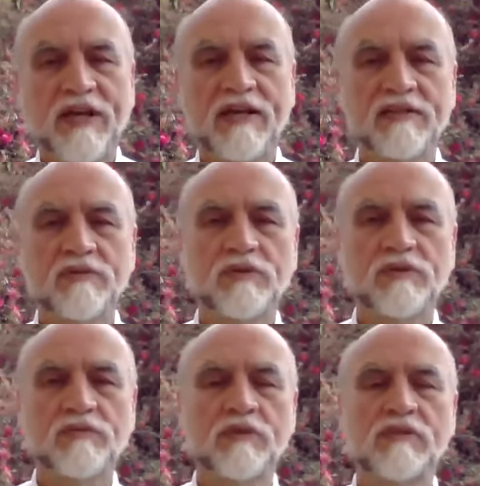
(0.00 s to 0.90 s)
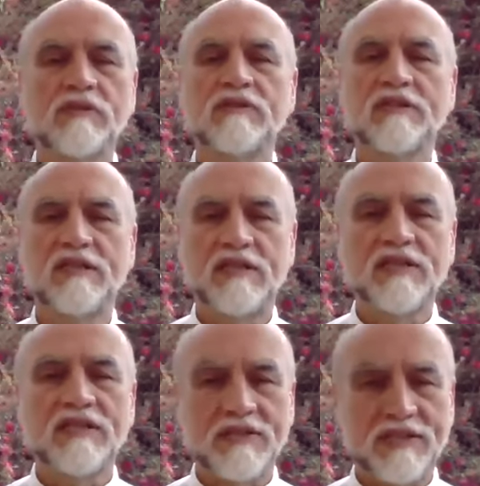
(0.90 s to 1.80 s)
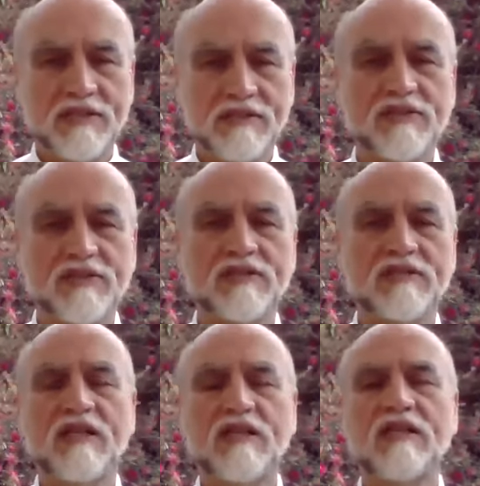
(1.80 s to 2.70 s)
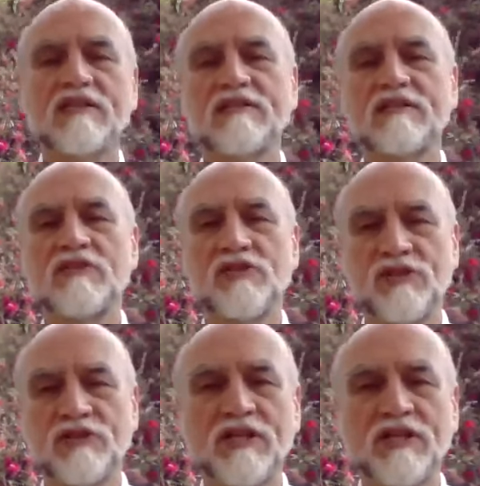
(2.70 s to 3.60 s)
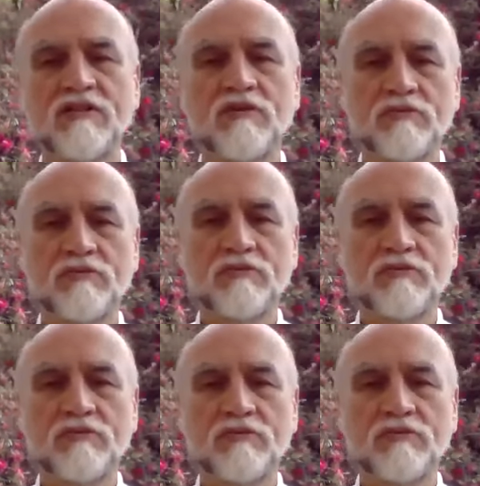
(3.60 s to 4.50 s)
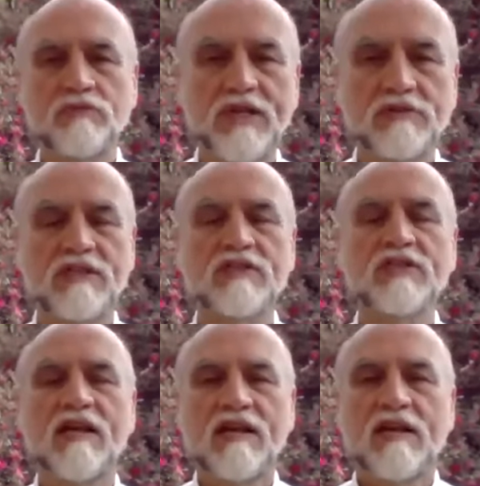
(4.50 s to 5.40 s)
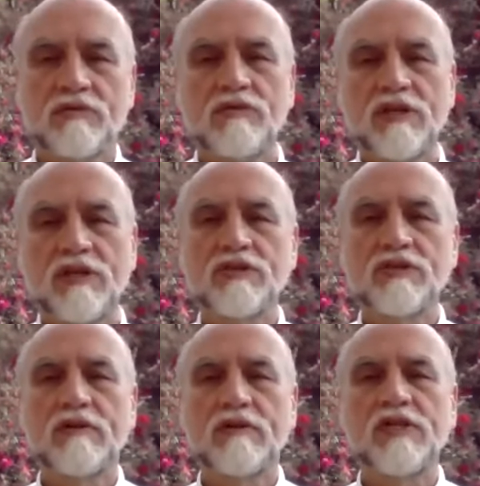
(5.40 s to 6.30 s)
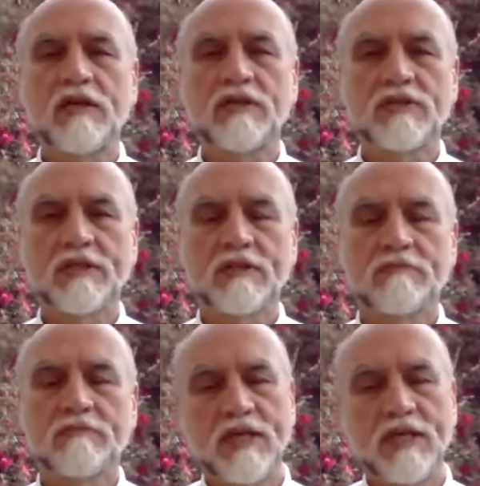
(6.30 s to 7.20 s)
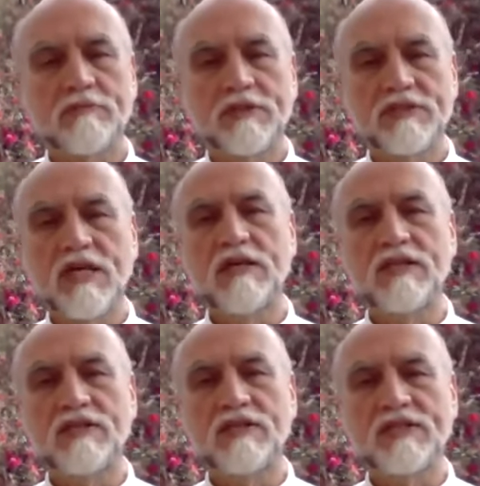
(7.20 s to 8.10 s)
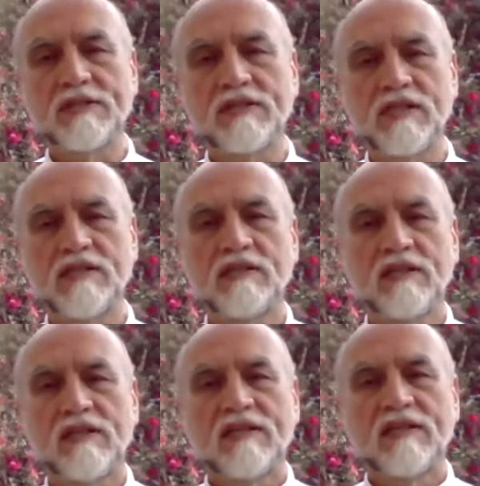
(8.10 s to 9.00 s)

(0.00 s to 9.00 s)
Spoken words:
And we will, in a sense, take a journey through the centuries, through the history of Jainism, simultaneously